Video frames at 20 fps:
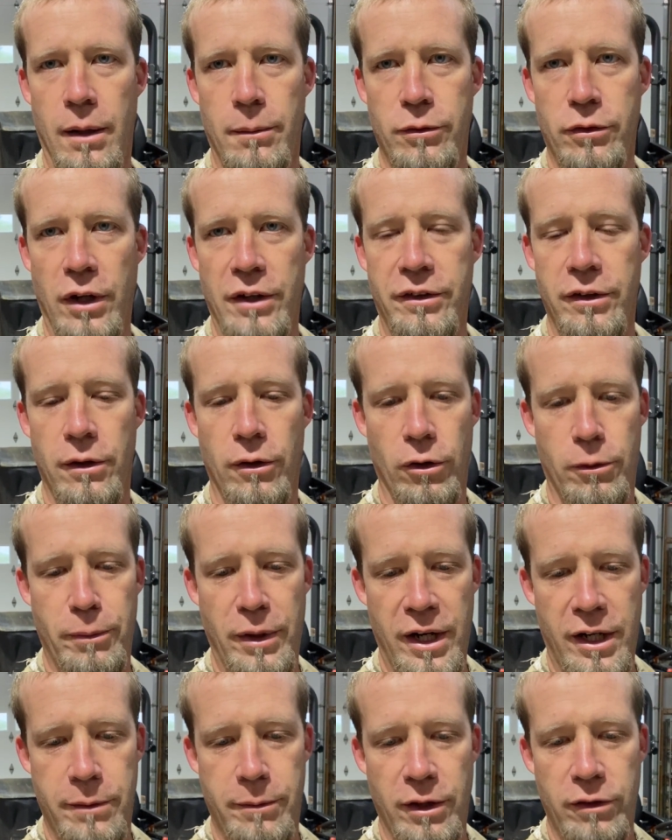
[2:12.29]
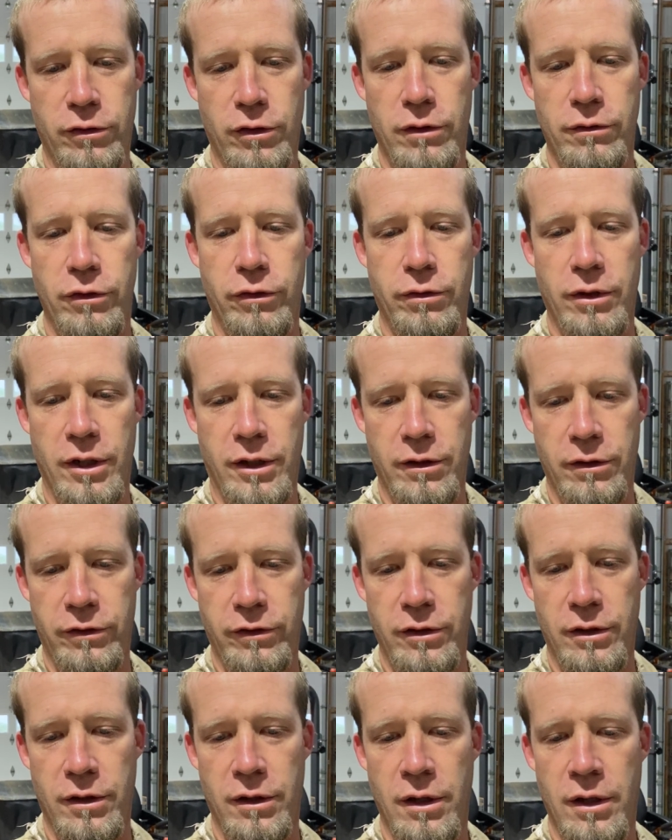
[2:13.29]
So I did look back at my service
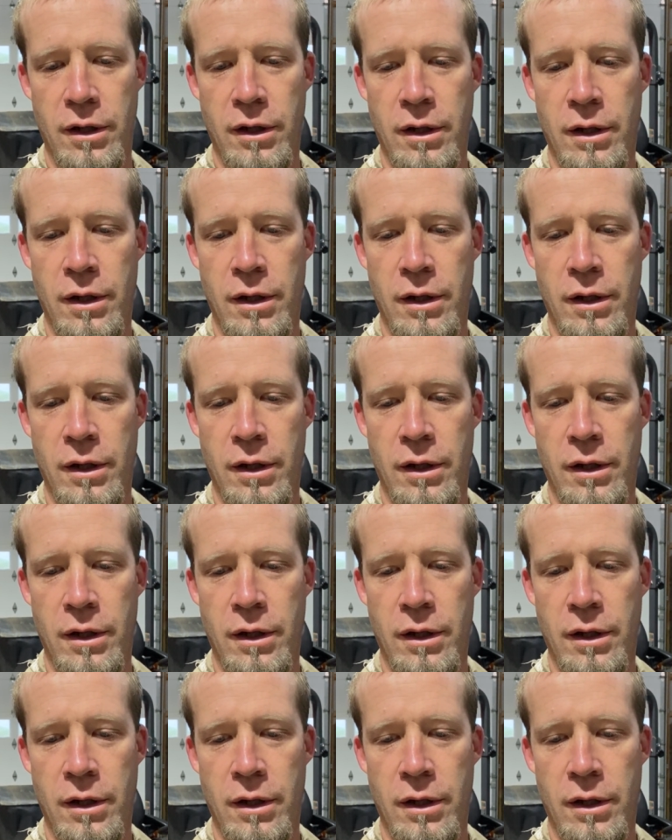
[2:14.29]
records here.